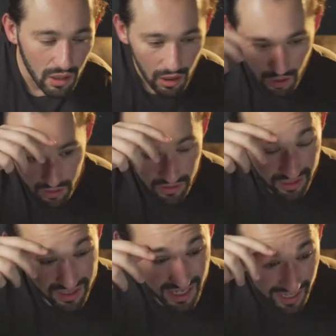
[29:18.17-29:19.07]
The
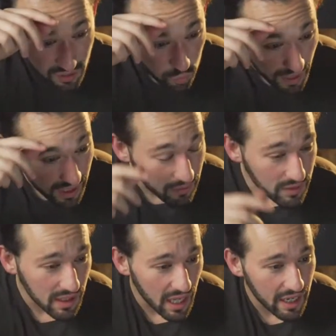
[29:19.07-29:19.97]
exact weight of the
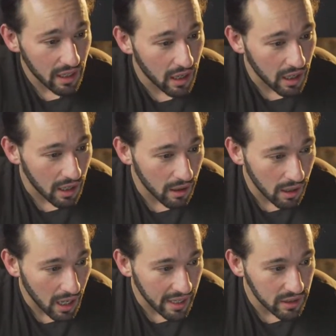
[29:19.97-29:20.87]
light,
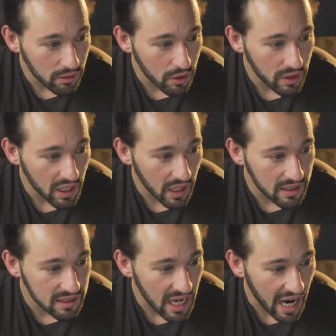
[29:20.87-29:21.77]
I don't know the
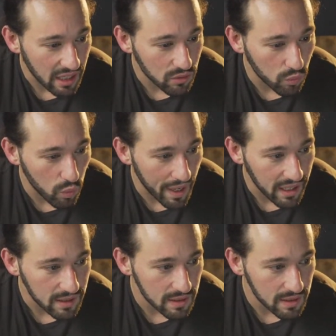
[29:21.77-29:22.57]
exact weight.